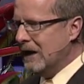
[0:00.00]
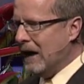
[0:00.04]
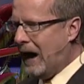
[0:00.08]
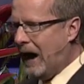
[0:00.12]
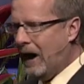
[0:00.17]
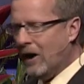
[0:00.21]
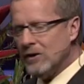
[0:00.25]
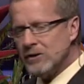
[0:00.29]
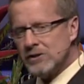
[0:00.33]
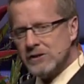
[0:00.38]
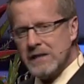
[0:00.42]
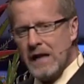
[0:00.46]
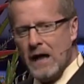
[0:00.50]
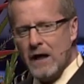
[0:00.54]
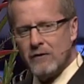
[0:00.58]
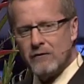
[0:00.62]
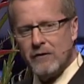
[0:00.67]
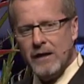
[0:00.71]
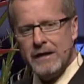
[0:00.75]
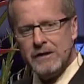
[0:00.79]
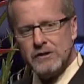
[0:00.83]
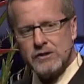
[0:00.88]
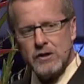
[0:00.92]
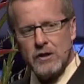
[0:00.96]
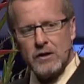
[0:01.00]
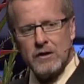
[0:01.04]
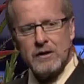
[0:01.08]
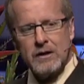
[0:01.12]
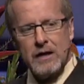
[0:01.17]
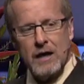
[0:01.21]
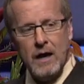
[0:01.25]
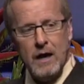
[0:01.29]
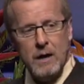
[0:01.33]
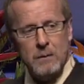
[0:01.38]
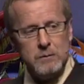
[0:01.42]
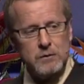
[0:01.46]
Our salvation
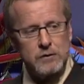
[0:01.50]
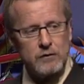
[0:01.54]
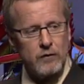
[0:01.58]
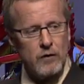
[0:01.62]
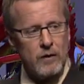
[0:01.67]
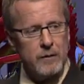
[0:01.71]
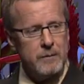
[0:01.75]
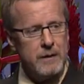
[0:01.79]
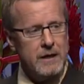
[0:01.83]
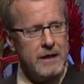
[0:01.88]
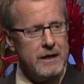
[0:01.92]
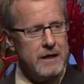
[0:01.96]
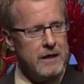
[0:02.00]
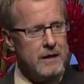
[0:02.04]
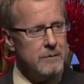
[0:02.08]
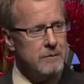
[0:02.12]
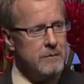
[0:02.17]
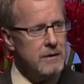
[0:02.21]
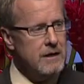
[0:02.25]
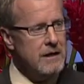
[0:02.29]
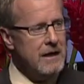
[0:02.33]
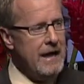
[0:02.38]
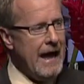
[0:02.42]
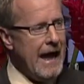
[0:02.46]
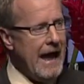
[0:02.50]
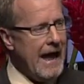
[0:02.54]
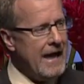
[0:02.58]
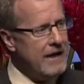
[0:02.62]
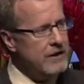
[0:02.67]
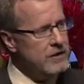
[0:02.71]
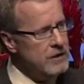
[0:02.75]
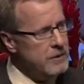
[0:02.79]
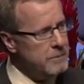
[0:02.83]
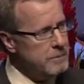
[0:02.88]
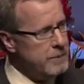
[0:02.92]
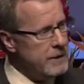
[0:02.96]
comes from Him
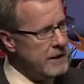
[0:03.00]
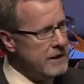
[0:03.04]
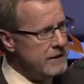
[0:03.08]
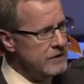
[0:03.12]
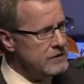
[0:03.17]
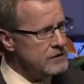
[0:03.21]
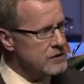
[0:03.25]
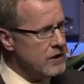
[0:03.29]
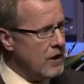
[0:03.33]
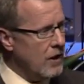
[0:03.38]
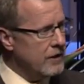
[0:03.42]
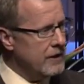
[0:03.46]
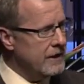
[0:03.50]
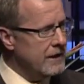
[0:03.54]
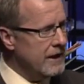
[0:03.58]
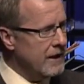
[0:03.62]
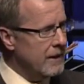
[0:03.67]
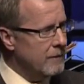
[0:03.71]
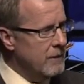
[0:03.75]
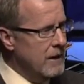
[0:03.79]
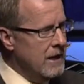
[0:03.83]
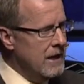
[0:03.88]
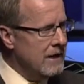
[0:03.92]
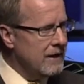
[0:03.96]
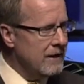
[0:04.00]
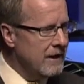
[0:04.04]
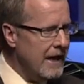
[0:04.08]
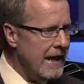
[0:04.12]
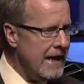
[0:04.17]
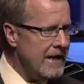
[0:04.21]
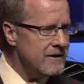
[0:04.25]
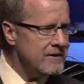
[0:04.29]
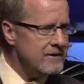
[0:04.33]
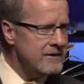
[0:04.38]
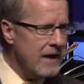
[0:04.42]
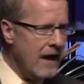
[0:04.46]
and depends on Him.
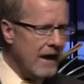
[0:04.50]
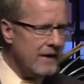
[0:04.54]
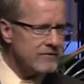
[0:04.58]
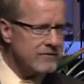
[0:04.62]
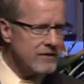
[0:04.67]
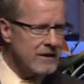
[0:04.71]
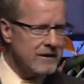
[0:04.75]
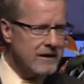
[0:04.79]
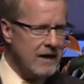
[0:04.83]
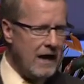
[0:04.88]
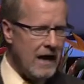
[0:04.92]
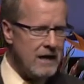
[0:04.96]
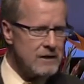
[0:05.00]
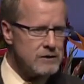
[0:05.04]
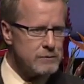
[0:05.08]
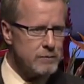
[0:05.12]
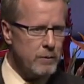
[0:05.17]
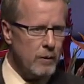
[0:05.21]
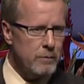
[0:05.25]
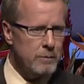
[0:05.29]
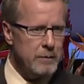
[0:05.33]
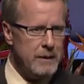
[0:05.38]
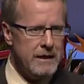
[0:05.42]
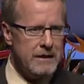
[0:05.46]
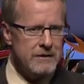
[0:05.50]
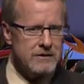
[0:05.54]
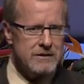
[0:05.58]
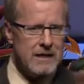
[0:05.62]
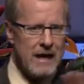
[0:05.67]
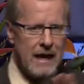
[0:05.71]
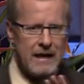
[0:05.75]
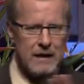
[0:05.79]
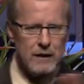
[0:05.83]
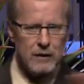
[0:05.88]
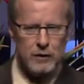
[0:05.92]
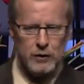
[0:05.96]
Let not the gospel be
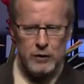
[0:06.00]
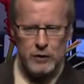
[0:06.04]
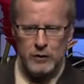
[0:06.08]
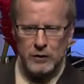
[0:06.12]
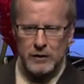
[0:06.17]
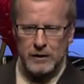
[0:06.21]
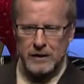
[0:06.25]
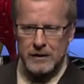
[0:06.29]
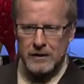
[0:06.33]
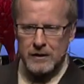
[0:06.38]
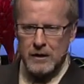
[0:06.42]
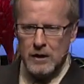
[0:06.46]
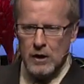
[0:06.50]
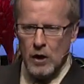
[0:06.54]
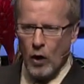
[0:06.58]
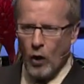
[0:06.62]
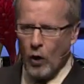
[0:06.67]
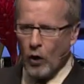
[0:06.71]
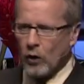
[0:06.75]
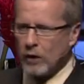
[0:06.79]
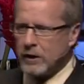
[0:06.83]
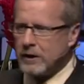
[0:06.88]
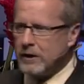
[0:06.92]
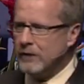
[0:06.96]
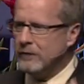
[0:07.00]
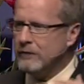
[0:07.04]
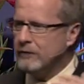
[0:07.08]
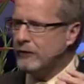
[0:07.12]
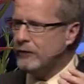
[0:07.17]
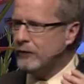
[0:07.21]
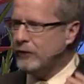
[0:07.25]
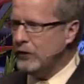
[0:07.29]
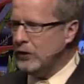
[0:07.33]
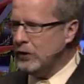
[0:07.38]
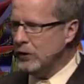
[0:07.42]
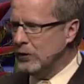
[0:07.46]
diluted or
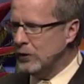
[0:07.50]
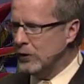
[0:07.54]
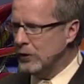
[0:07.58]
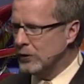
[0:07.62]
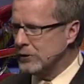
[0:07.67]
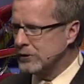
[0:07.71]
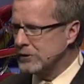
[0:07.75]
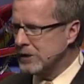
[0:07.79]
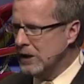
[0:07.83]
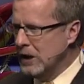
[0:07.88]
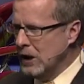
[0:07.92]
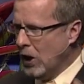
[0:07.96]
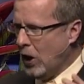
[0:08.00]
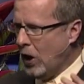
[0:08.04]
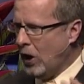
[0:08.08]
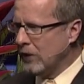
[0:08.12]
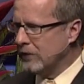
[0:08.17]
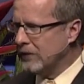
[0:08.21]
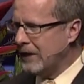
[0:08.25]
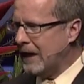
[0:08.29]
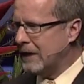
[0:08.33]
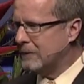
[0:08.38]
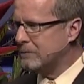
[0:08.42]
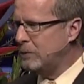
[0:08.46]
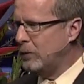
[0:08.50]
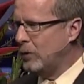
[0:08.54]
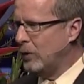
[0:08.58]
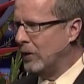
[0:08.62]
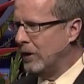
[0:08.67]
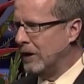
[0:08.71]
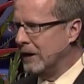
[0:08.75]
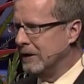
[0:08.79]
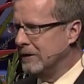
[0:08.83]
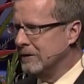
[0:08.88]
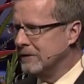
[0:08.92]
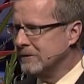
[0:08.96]
confused on that
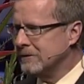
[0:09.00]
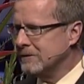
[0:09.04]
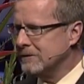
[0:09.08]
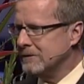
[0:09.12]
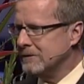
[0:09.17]
point.